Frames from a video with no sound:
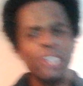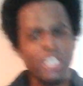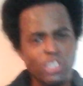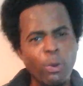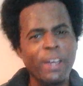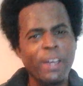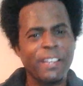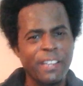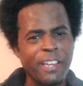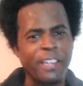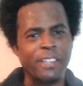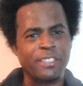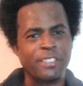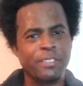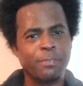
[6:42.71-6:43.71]
That's what it
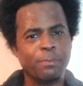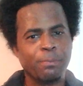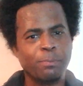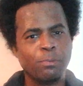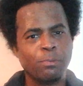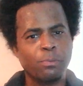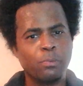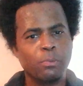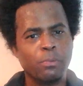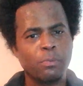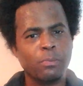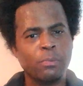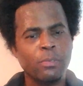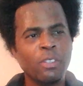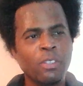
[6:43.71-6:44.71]
is.
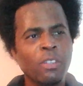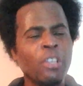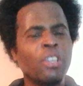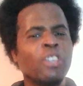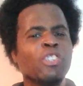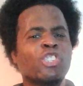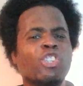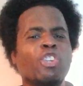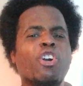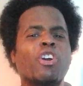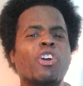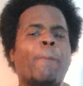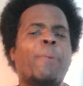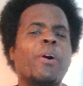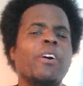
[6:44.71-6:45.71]
So you're
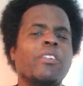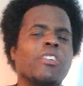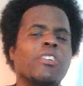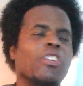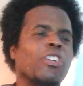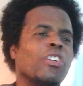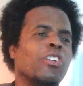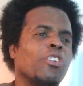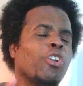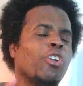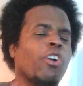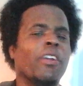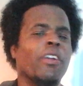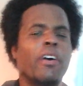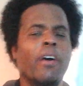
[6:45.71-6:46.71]
going
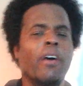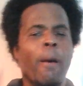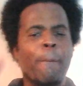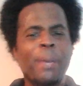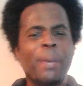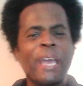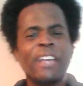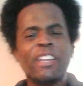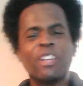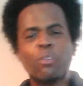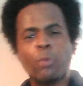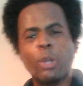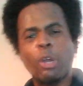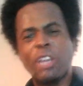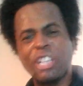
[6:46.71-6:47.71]
to
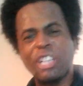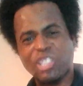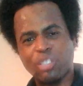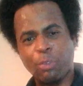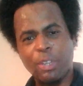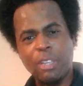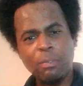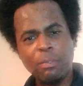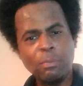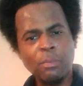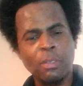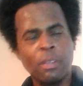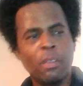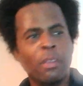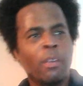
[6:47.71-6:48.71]
abandon real history,
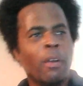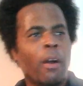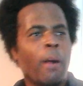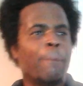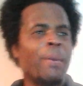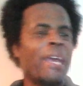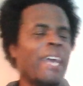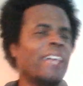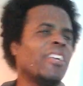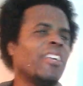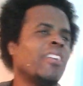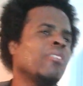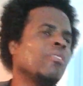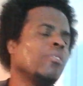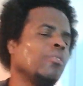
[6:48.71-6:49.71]

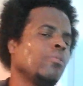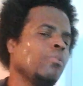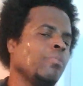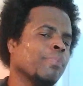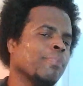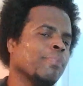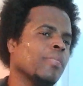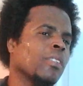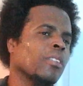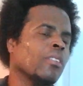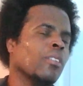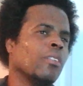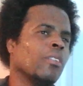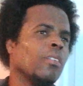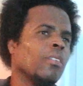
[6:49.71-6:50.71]
abandon
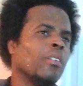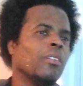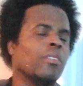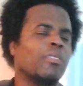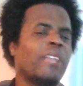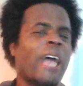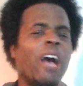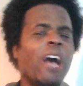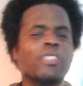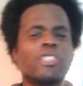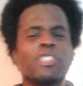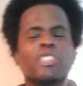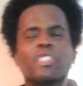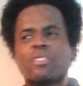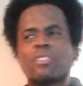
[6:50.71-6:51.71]

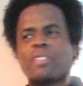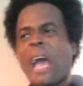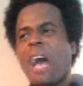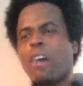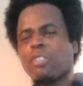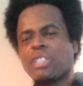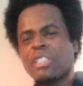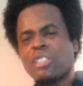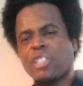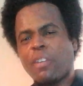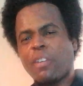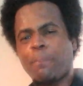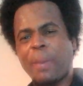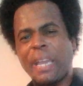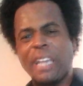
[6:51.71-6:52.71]
thousands
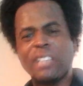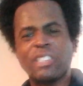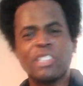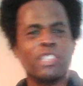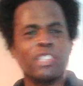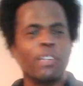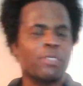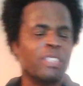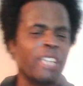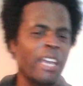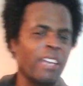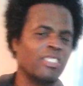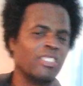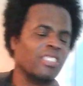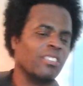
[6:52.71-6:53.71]
of pages of
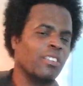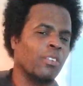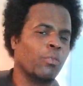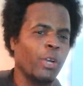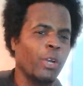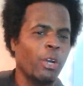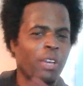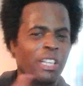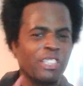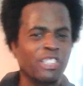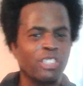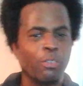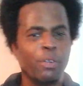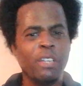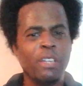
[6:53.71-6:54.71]
text in real
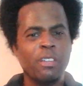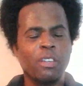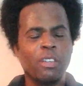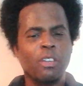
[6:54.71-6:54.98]
history,